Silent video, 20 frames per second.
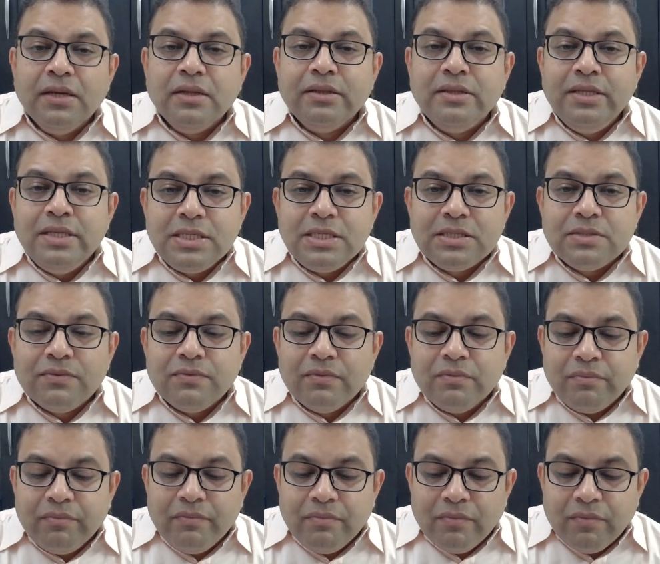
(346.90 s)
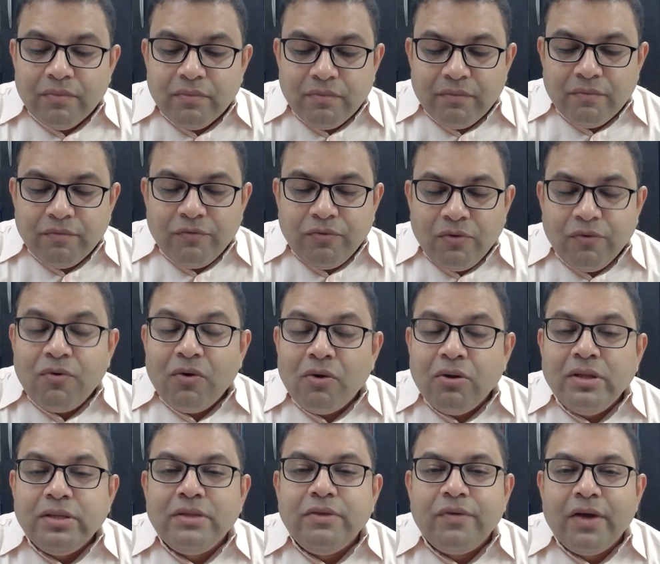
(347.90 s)
This, for
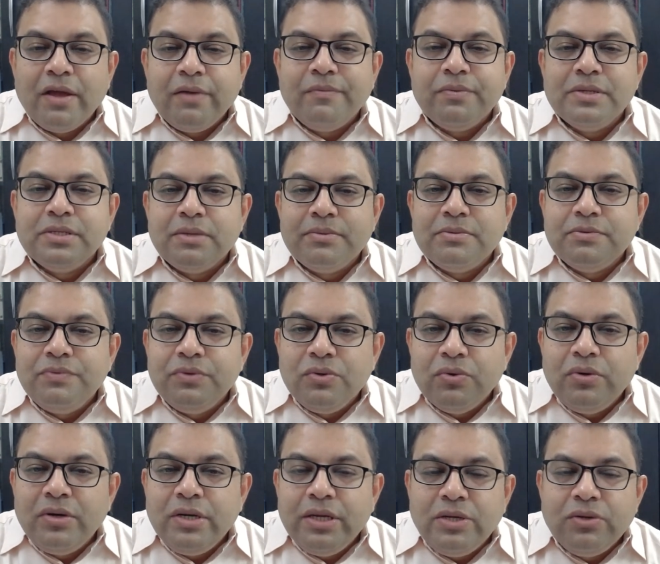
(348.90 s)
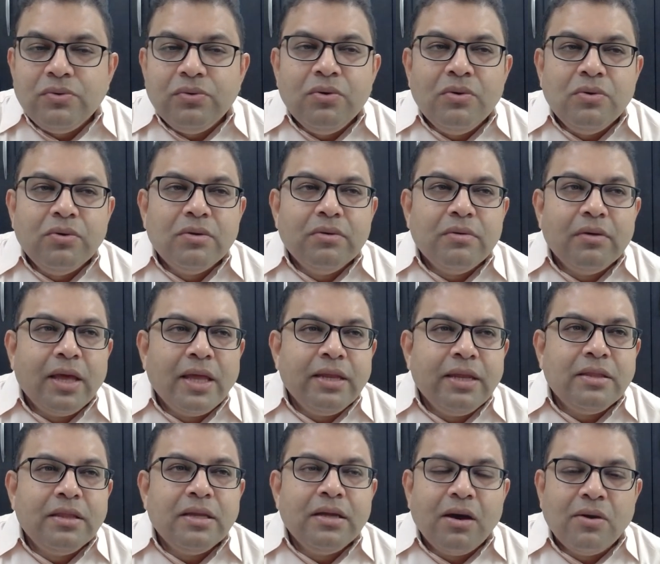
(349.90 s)
following the five precepts, we don't need to look
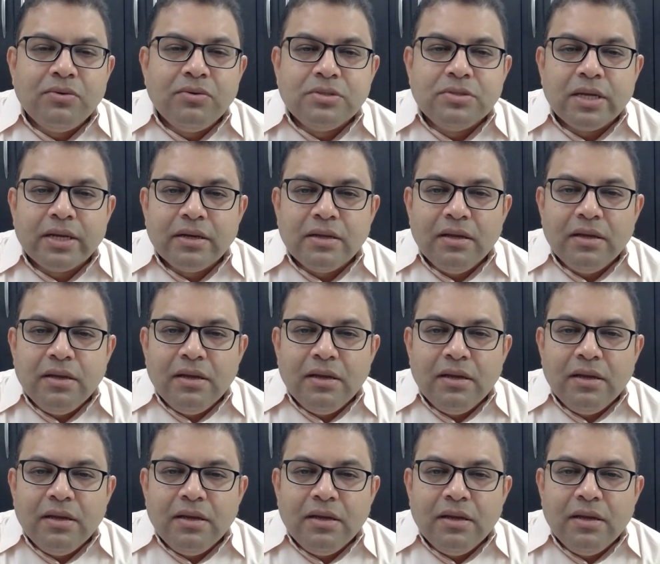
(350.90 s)
anything outside.